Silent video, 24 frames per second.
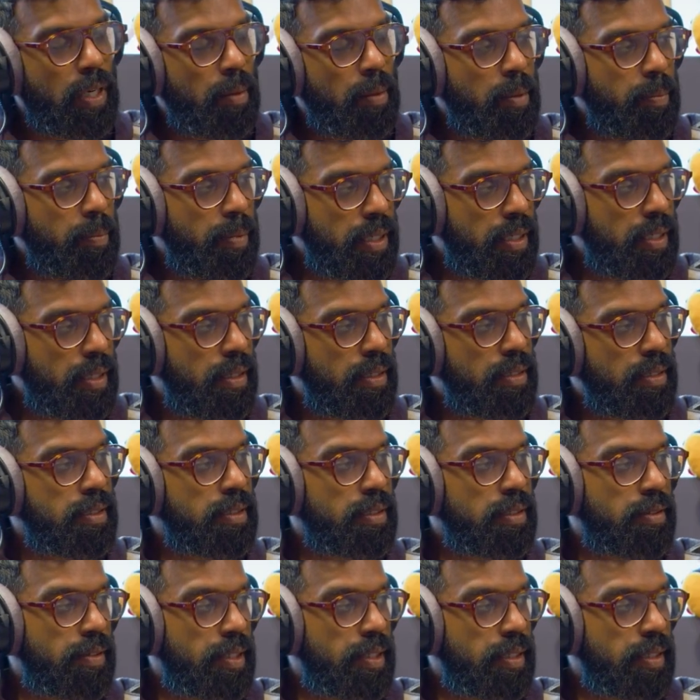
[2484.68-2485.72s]
I'm a big
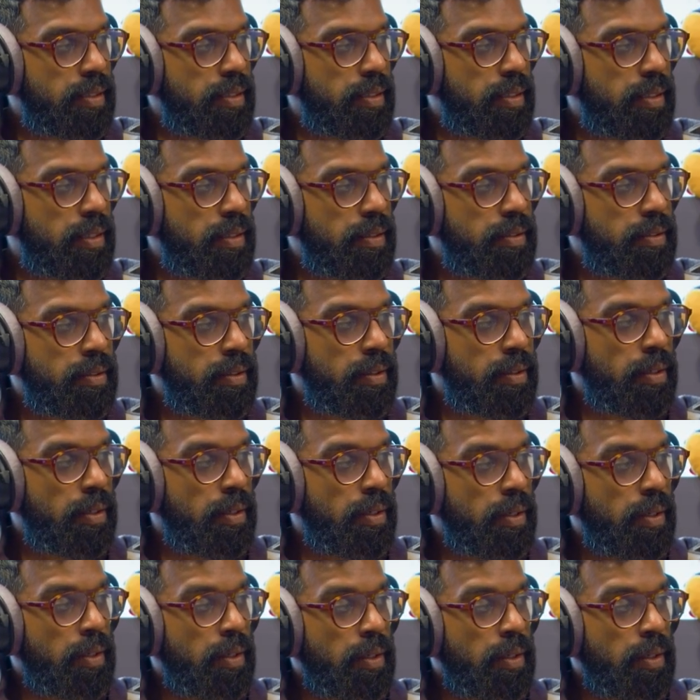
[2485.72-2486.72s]
Guardians fan, so I